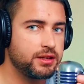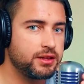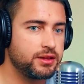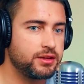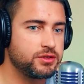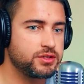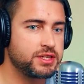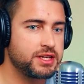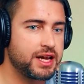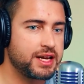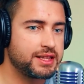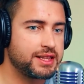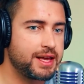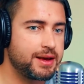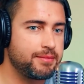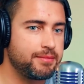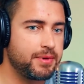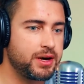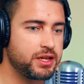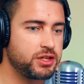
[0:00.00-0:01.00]
There's not
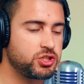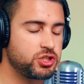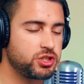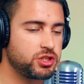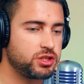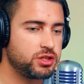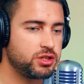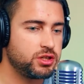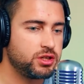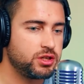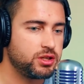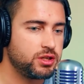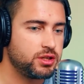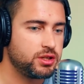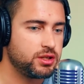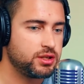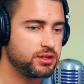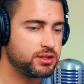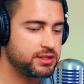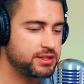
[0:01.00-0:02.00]
that much
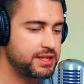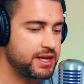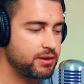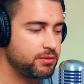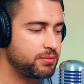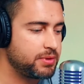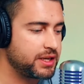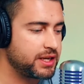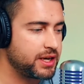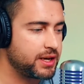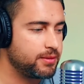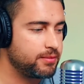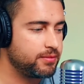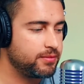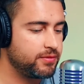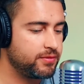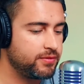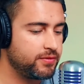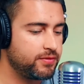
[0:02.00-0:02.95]
sound pickup